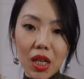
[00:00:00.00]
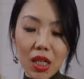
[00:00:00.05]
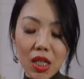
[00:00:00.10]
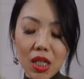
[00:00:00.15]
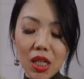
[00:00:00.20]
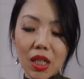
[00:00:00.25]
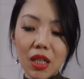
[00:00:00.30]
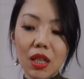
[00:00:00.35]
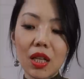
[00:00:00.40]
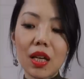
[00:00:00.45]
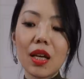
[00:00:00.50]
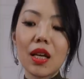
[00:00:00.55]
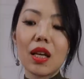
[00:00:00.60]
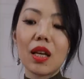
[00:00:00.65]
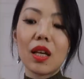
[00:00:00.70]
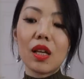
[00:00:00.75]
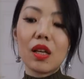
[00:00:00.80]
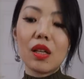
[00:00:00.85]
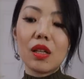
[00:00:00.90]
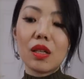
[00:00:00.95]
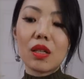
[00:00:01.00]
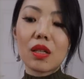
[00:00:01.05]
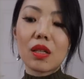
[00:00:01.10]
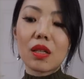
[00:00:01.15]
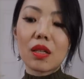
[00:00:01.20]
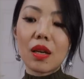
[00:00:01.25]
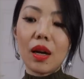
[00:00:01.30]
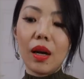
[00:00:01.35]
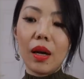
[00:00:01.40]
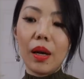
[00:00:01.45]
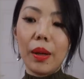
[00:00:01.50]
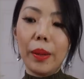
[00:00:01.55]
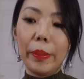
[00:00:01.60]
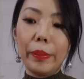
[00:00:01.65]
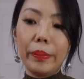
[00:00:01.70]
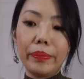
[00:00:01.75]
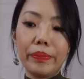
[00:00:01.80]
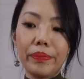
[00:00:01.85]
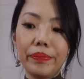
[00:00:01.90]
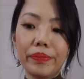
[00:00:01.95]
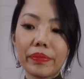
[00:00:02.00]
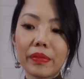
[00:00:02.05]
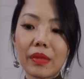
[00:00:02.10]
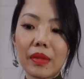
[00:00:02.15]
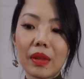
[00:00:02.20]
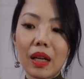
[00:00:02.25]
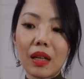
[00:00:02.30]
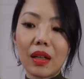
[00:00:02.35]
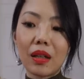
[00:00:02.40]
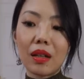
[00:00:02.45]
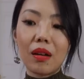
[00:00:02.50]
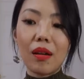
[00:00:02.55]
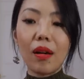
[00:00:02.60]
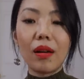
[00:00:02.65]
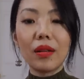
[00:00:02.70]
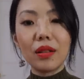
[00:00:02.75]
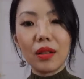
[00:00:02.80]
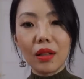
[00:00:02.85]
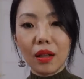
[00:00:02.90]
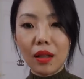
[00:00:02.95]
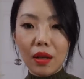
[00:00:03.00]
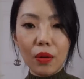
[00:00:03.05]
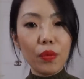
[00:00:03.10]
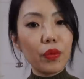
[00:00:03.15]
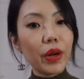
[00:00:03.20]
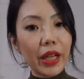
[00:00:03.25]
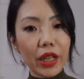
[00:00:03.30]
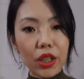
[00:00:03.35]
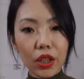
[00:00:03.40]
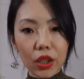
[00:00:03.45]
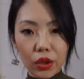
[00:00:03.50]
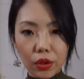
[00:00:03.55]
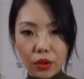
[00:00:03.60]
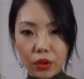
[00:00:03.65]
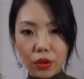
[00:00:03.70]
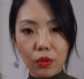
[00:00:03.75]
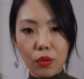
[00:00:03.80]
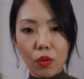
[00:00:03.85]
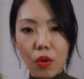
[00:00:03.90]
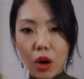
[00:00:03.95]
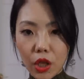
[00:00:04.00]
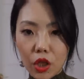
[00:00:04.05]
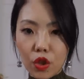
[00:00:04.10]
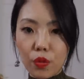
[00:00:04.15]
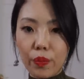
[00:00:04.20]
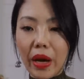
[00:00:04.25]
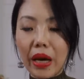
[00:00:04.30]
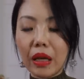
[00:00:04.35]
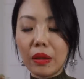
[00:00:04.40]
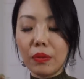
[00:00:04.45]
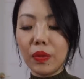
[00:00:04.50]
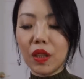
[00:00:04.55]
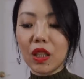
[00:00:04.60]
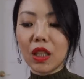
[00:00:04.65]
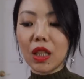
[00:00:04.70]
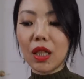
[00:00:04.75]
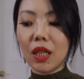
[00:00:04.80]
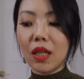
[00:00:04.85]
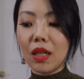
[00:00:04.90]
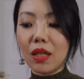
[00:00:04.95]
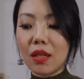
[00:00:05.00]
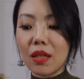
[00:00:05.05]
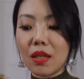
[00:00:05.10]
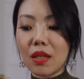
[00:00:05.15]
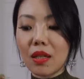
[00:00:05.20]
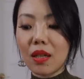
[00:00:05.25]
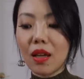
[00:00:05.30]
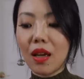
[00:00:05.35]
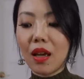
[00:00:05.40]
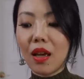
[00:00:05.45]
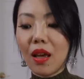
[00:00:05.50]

I did is um, gotten the regular watch band because